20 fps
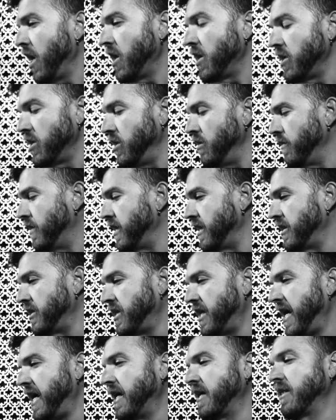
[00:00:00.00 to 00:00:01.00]
You can
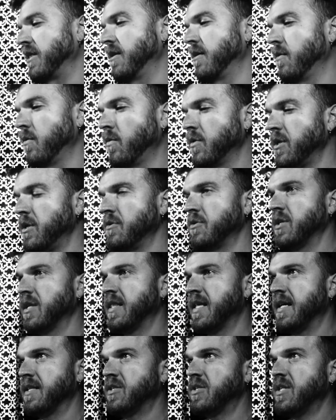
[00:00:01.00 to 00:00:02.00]
take, using
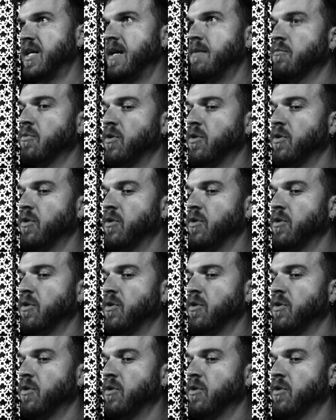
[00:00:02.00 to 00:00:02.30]
that same